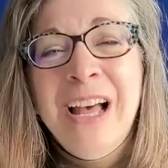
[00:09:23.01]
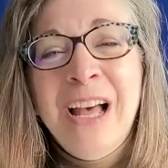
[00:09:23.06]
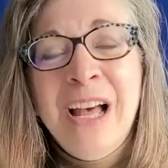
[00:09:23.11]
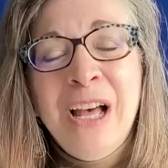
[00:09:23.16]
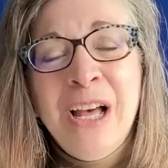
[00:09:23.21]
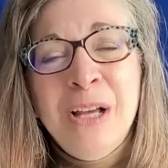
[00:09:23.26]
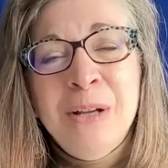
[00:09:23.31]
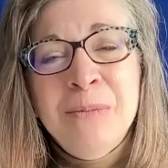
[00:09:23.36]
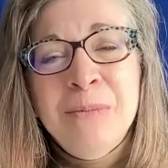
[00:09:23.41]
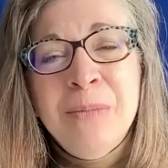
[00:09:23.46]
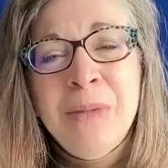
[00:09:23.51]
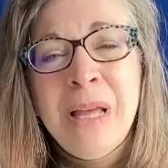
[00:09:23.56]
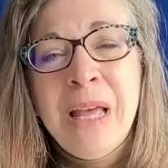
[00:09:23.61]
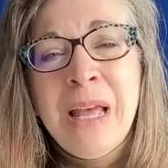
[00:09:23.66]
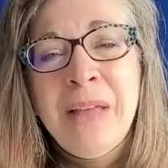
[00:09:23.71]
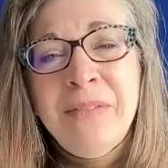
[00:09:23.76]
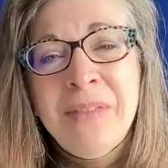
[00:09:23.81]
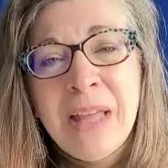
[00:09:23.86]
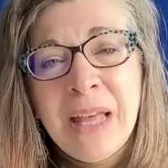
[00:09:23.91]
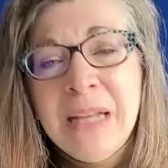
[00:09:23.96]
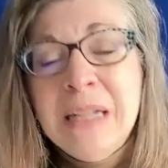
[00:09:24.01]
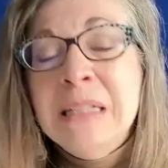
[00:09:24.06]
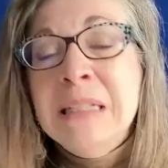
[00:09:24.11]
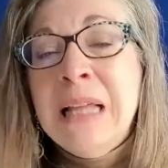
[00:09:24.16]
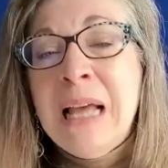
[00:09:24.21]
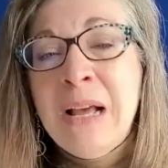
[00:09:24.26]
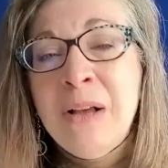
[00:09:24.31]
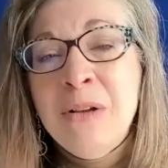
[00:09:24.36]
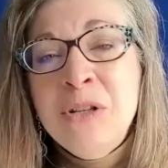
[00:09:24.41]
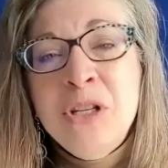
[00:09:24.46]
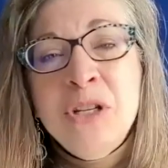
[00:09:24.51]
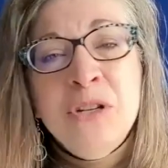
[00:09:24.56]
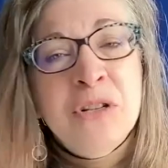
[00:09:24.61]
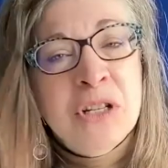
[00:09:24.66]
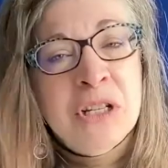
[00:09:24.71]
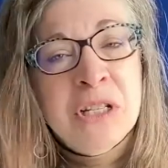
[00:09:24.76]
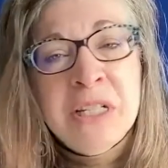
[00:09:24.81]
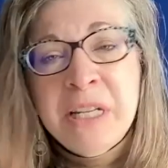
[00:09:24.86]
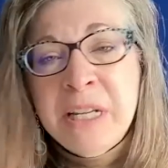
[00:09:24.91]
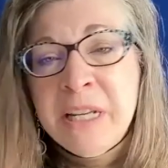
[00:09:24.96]
And that allows you
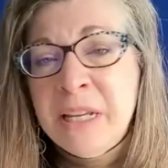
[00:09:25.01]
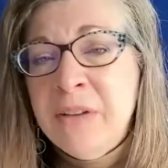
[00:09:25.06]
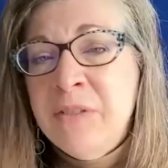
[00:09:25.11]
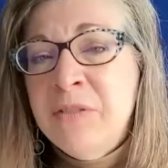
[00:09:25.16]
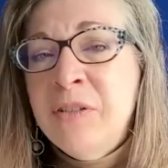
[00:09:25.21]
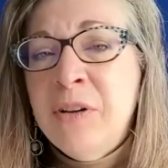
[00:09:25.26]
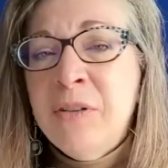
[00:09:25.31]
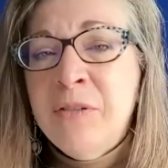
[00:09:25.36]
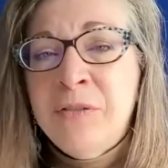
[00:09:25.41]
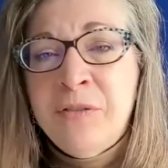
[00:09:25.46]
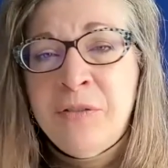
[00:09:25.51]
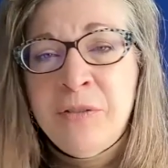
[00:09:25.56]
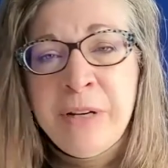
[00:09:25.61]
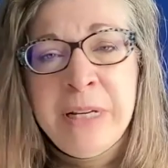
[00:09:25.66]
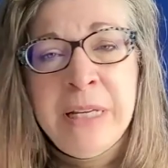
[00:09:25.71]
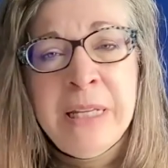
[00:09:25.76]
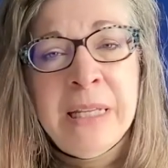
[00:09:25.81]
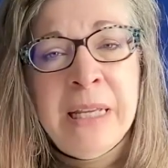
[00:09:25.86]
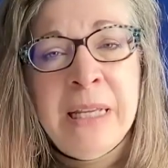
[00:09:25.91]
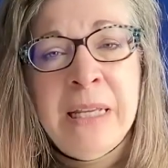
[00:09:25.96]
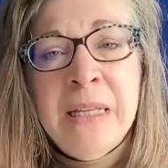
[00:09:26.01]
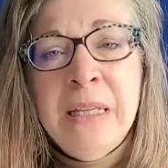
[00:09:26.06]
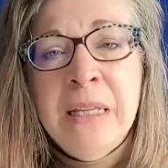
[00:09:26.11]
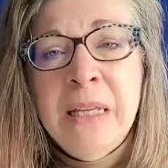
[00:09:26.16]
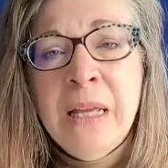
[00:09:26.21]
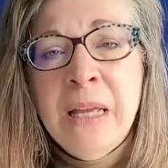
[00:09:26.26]
just to give freely.